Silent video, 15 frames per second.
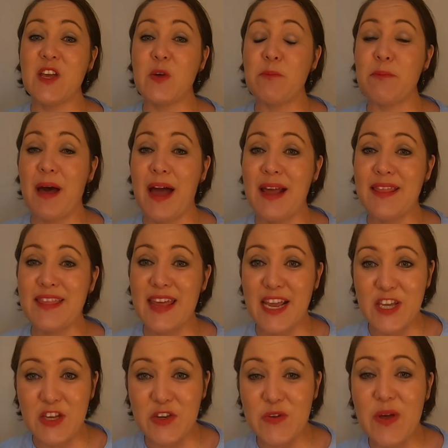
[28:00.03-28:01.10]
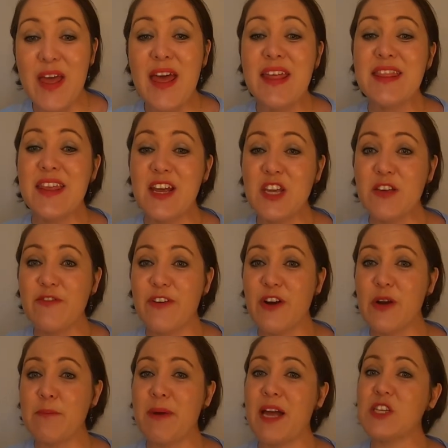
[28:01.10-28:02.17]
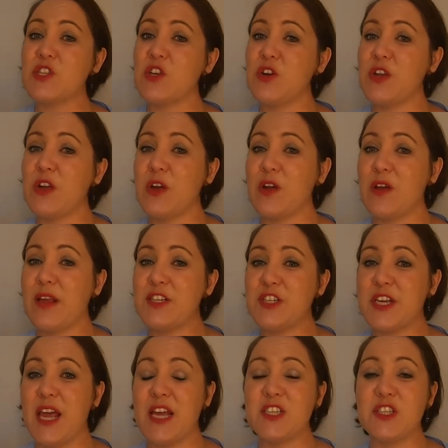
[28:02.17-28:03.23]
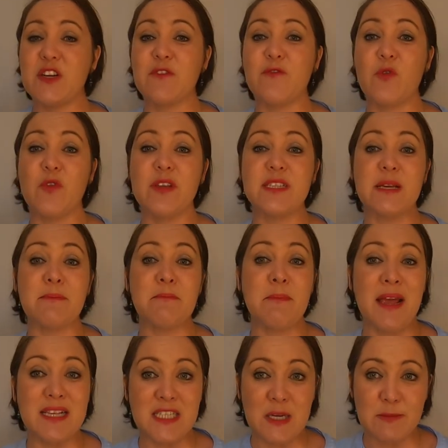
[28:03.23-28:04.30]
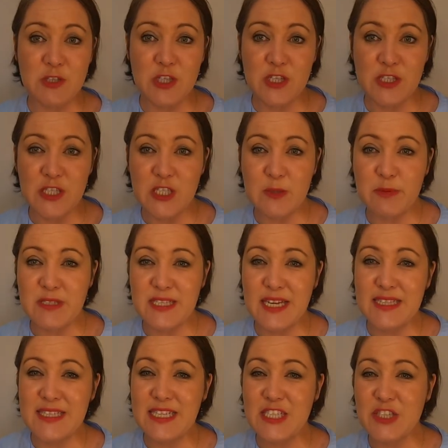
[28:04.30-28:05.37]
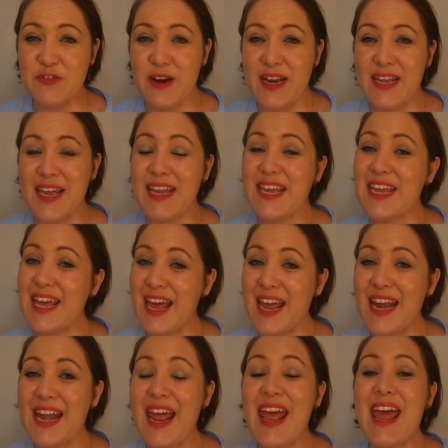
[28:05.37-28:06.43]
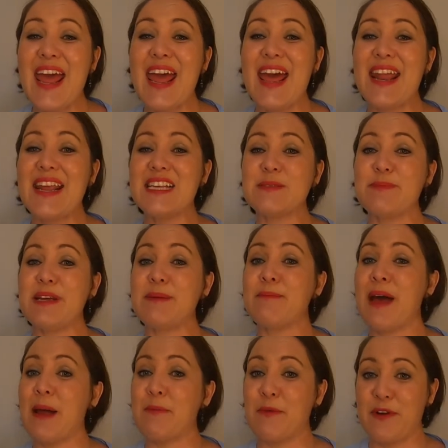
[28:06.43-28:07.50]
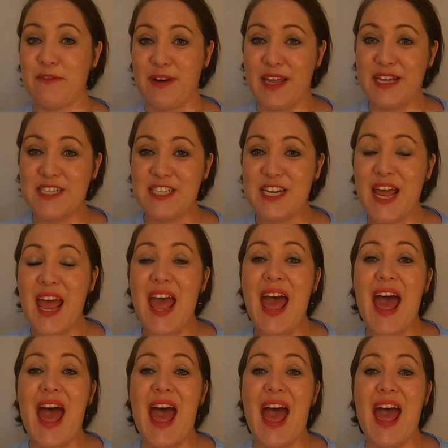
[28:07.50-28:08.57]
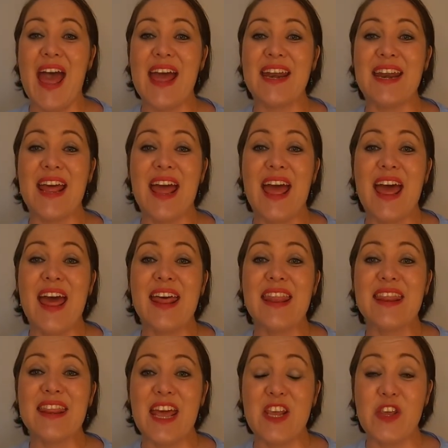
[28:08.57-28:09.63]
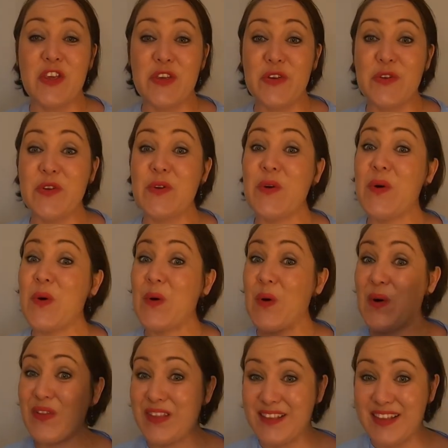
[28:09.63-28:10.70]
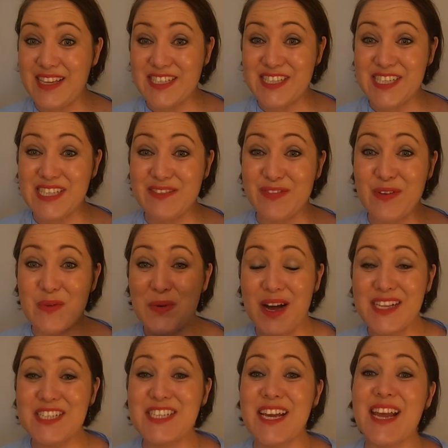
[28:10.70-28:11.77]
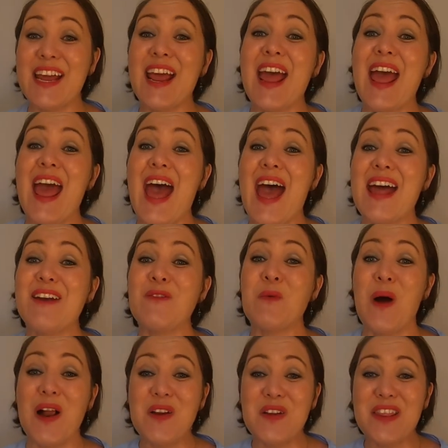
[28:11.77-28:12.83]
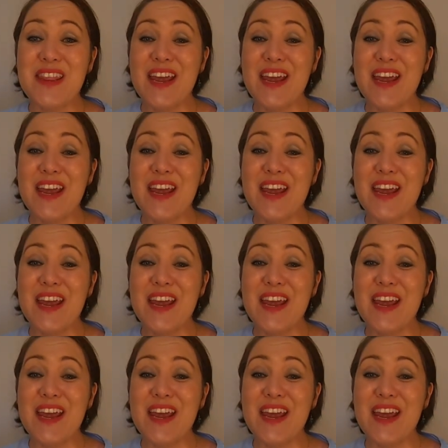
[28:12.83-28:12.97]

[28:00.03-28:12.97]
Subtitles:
goodbye and thank you. Thank you very much, Learning Education, for this amazing opportunity to present teacher training again. It has been my privilege. And thank you all the teachers for watching. And while you're